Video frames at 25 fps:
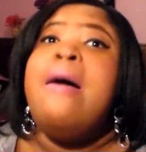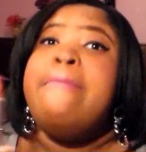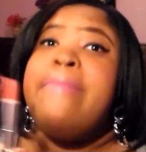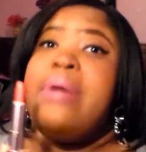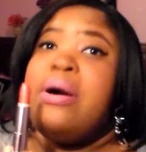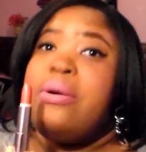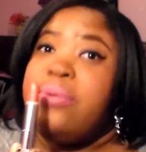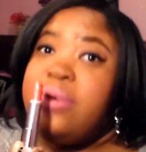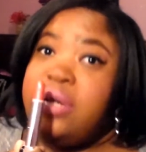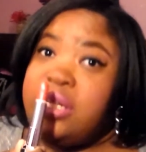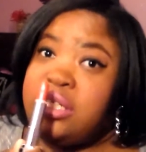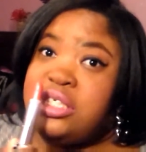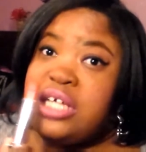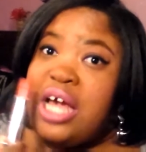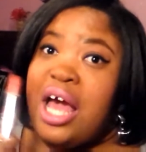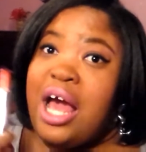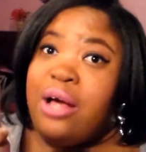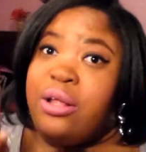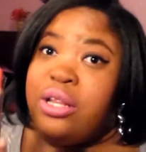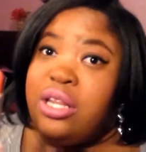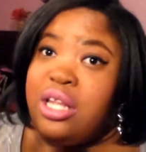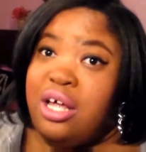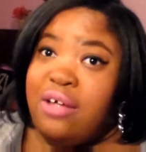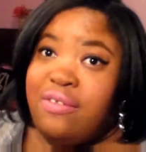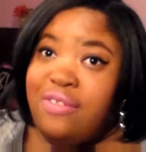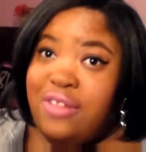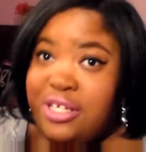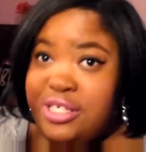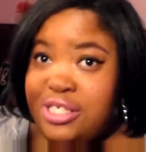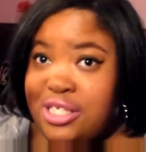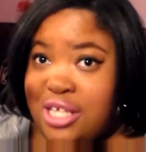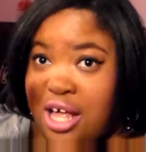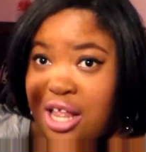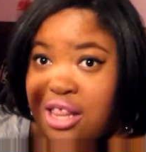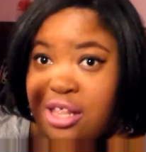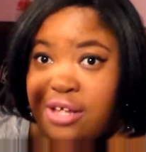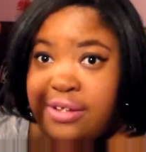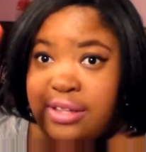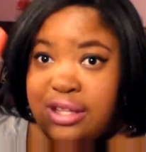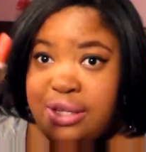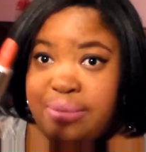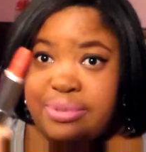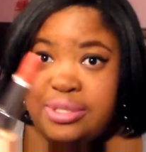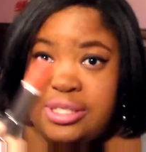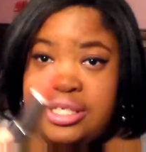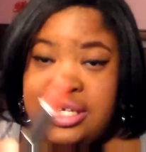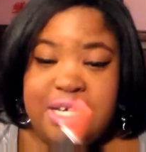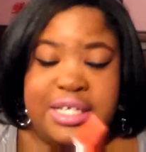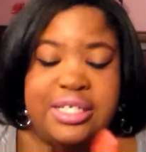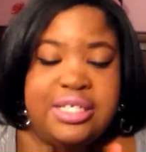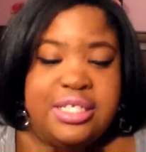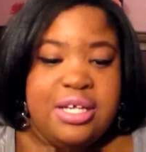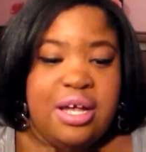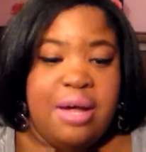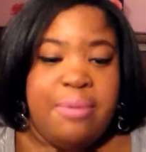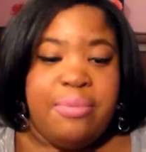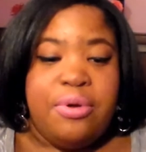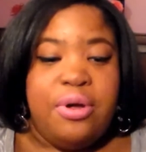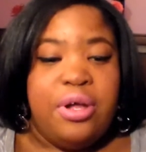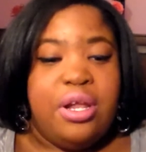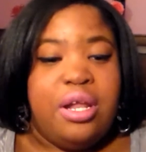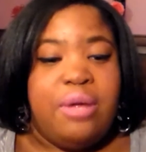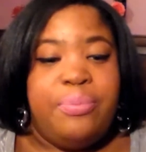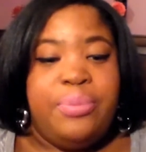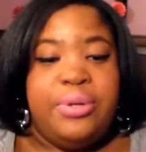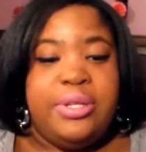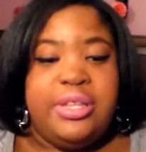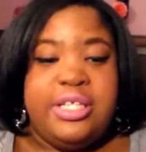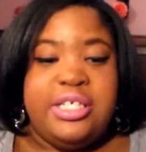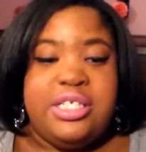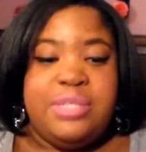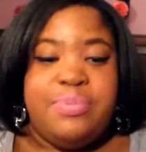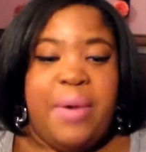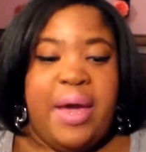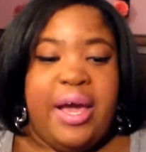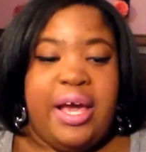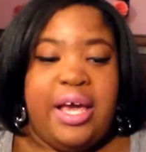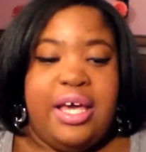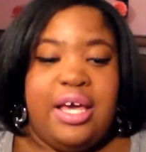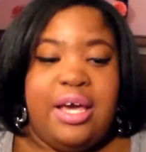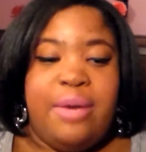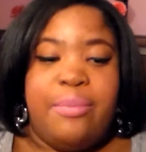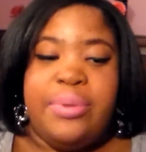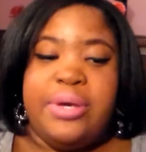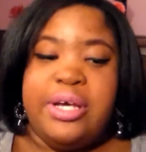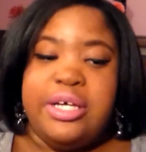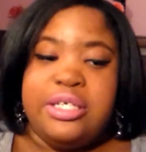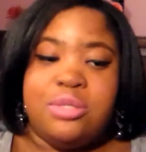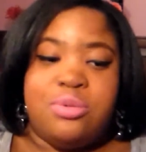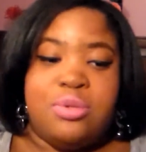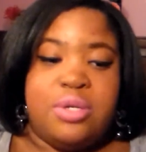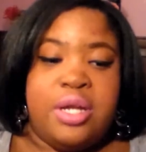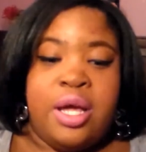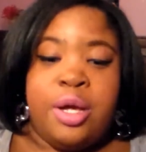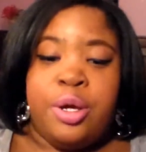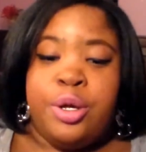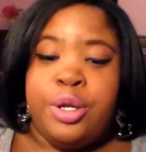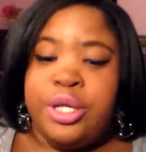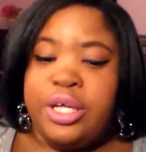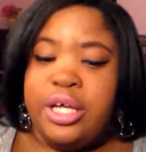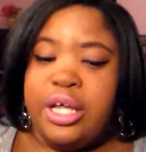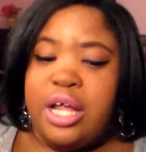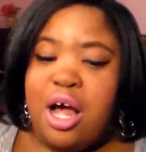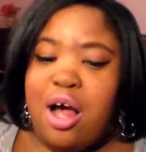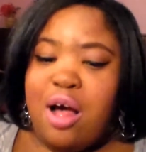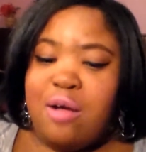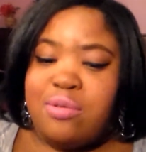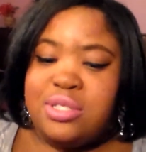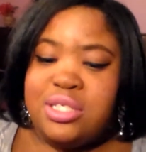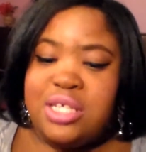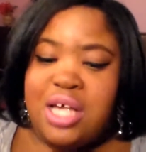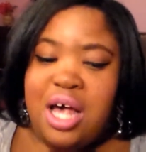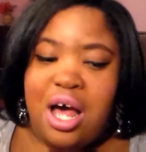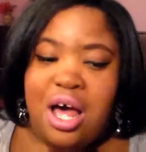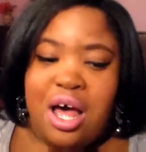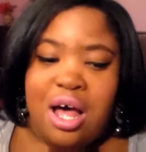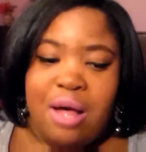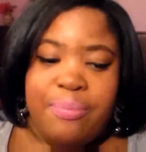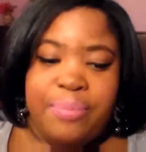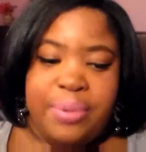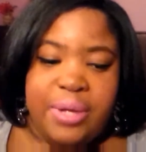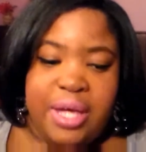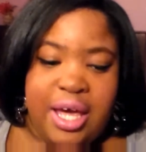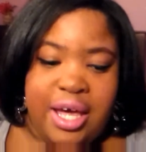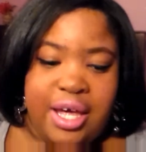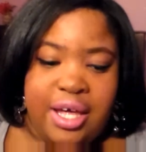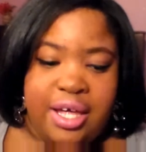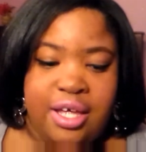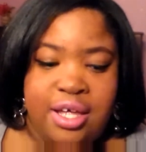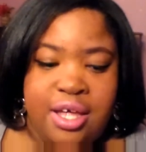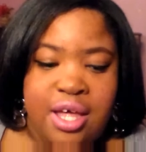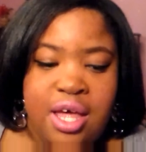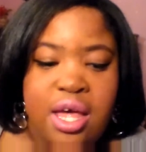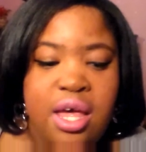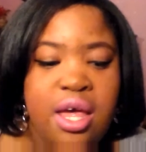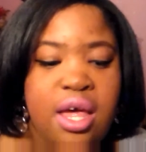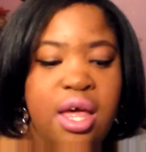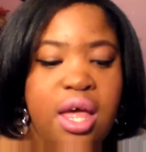but which I love this color lipstick so I'm gonna put this back in because we're not gonna get off topic